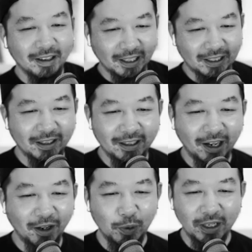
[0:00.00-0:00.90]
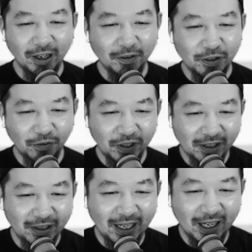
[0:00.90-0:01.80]
Like, I would love to
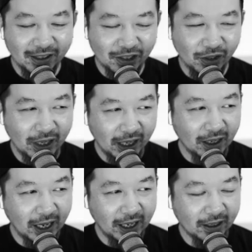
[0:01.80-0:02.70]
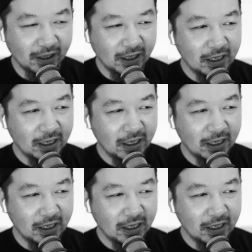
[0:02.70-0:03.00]
figure it out so that like,